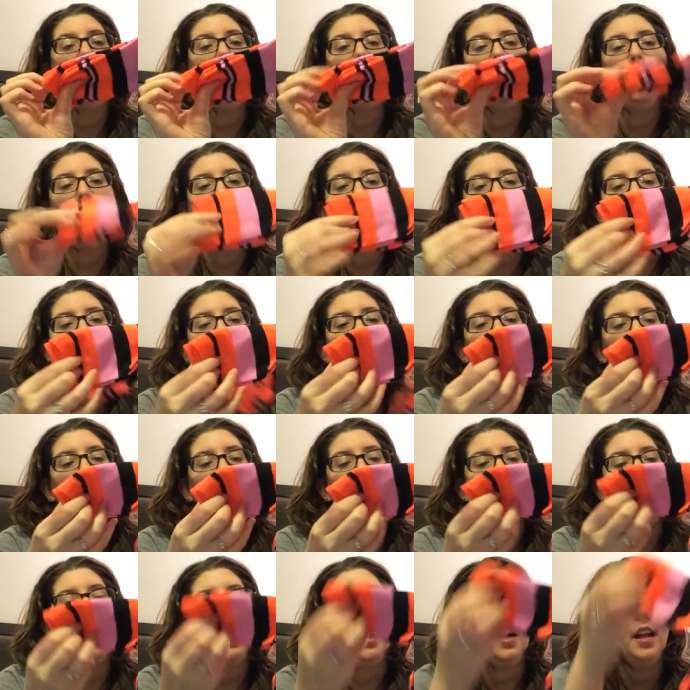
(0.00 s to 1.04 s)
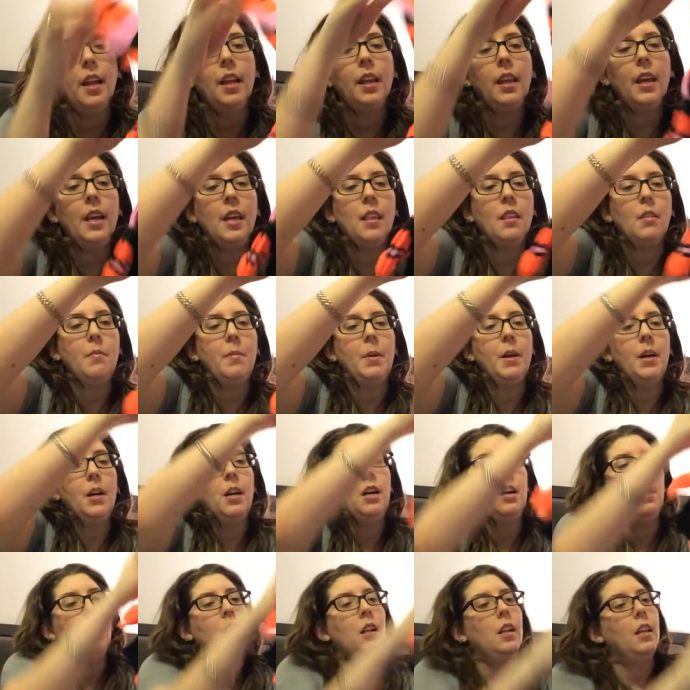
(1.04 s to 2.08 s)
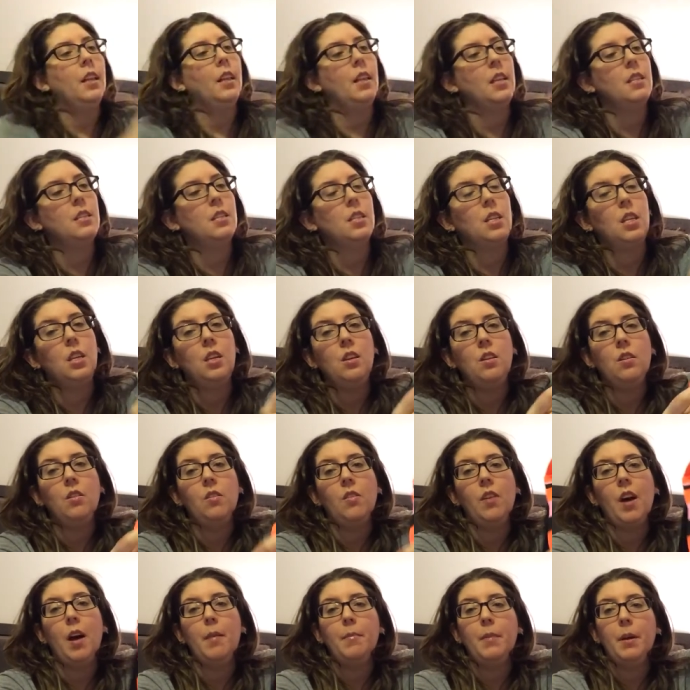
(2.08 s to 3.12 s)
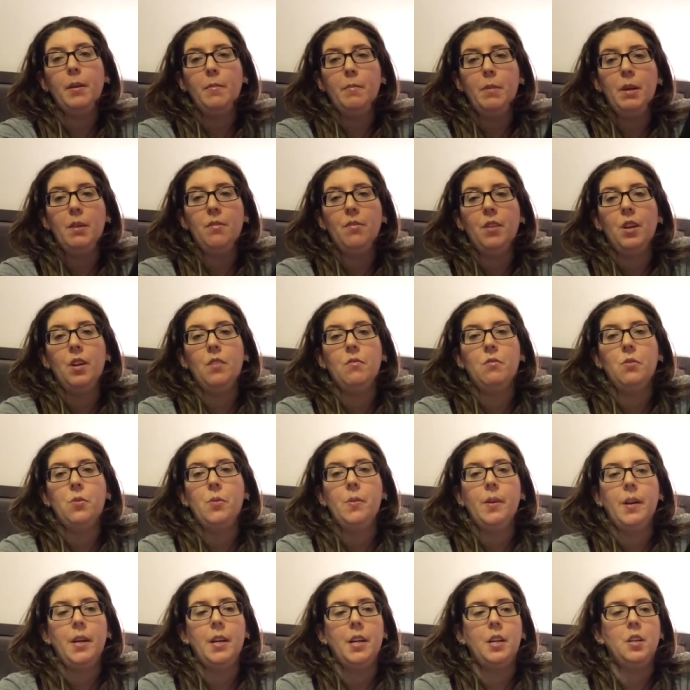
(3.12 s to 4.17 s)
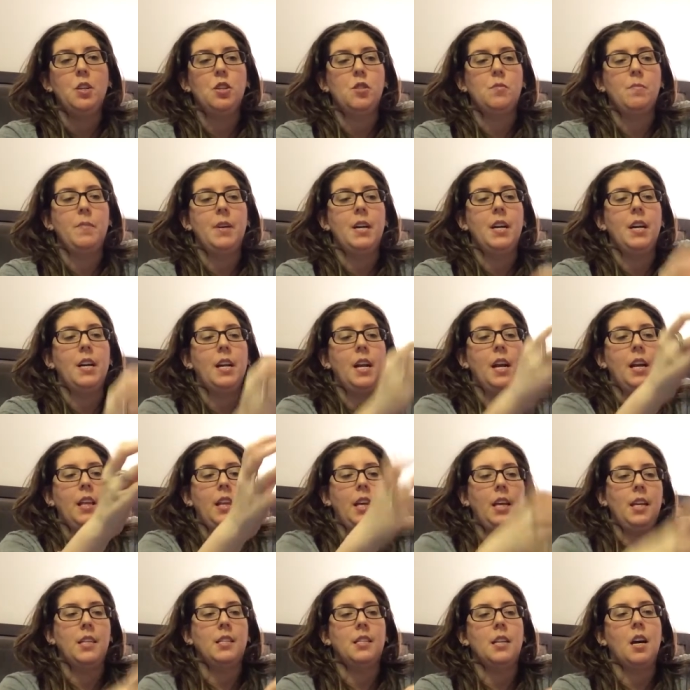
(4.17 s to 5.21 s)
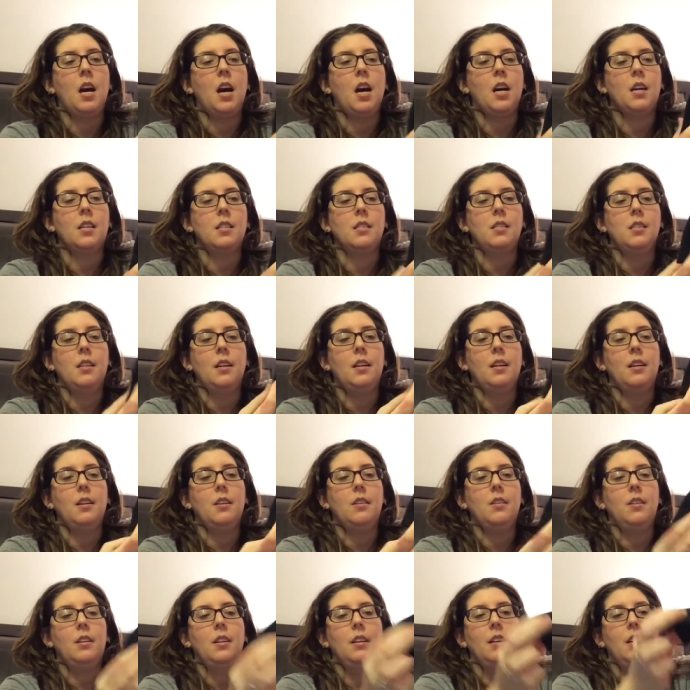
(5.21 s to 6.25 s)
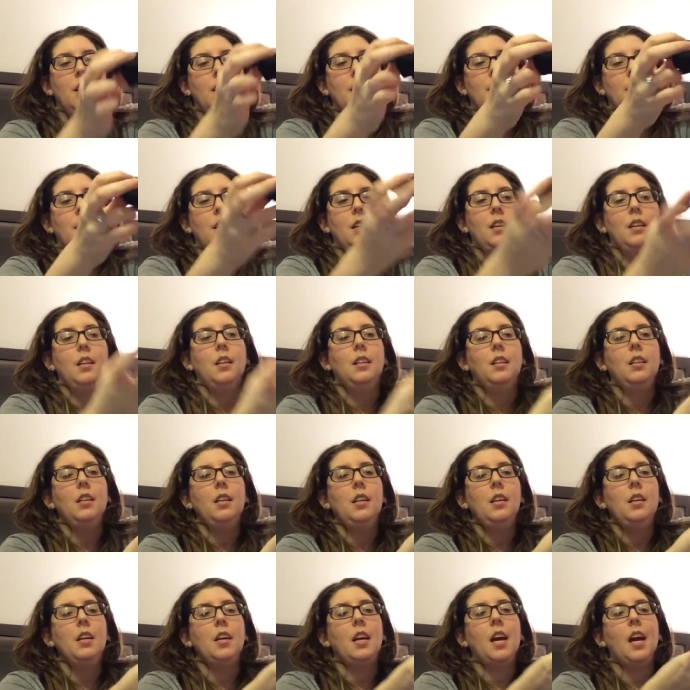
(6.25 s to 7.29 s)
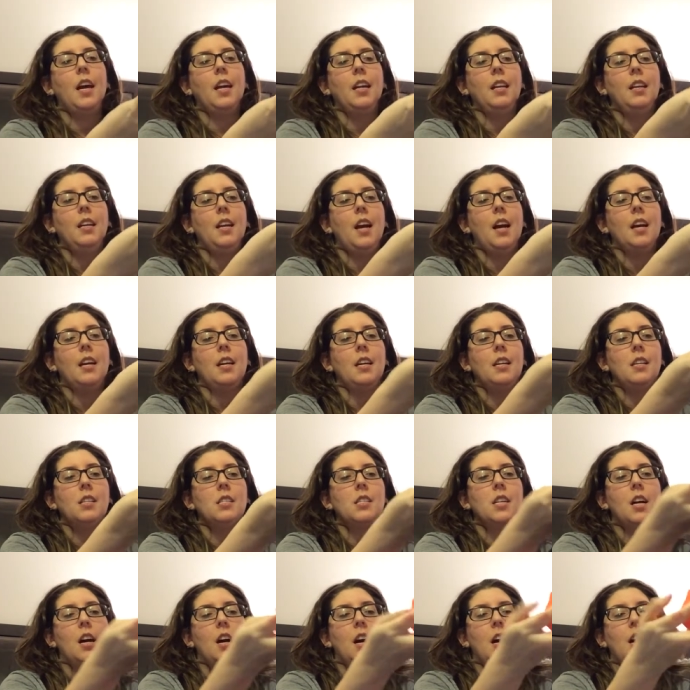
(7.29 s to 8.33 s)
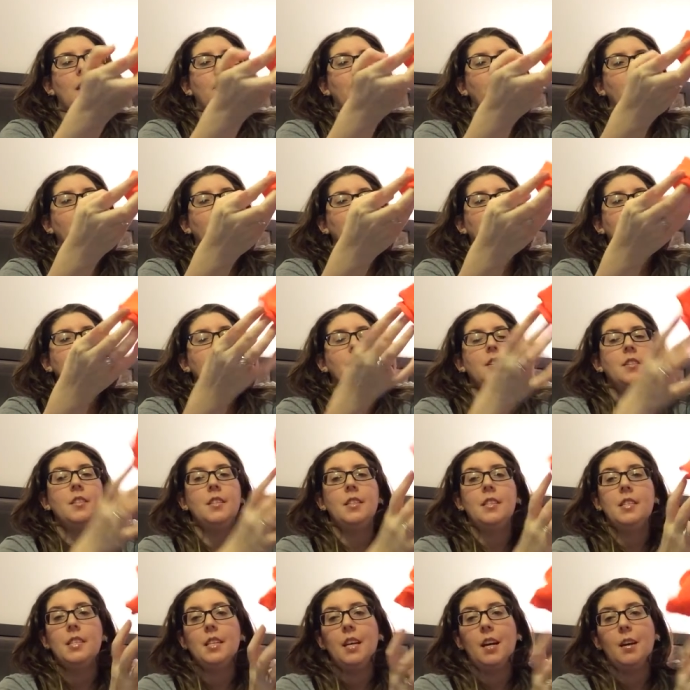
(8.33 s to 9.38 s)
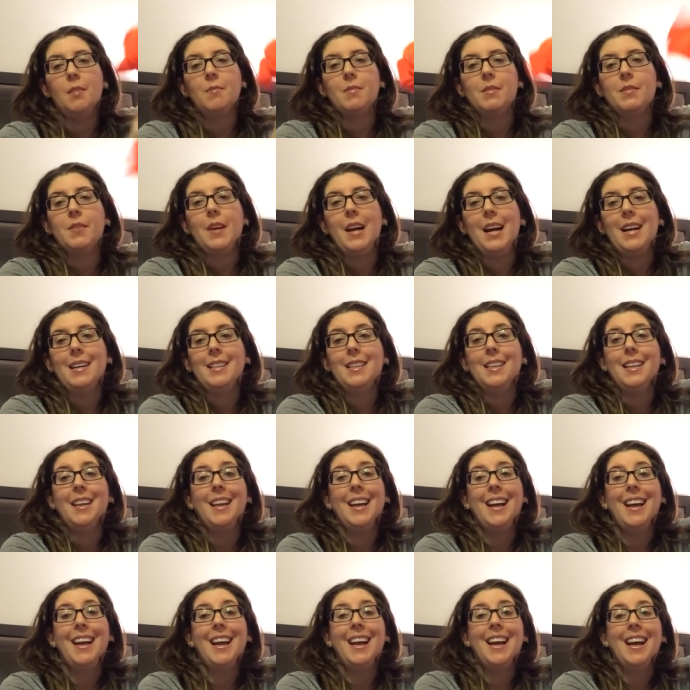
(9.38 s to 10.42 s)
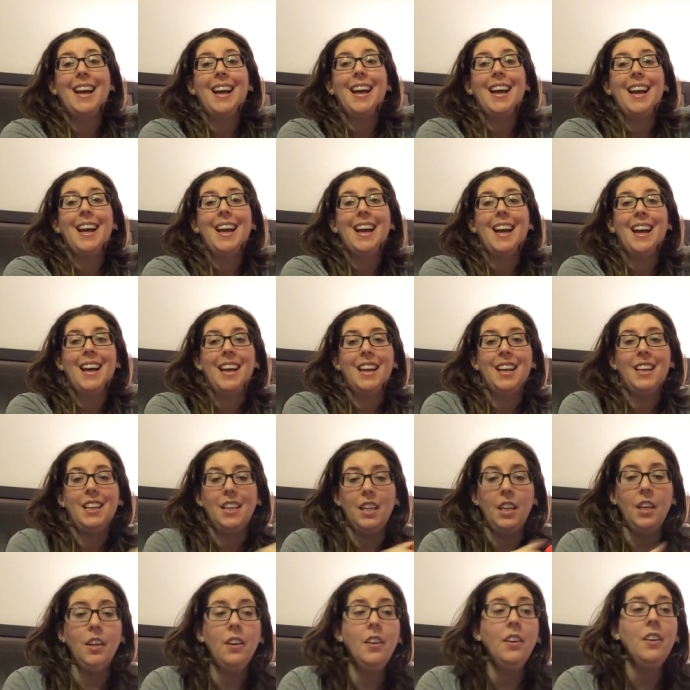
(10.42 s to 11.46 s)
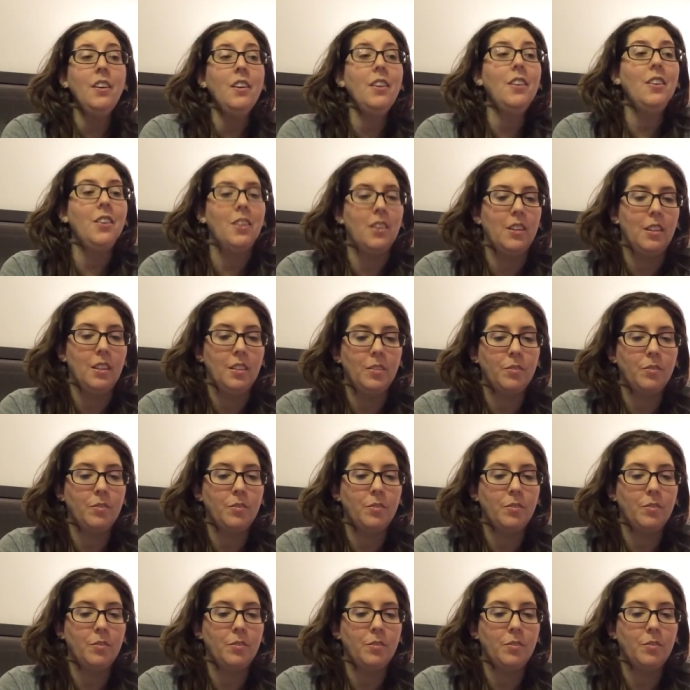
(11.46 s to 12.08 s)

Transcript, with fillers: different pair, and I like them all. That's cute. I'm not a big fan of orange, but I like socks, so. Look, I cannot get shot when deer season comes around. Cute!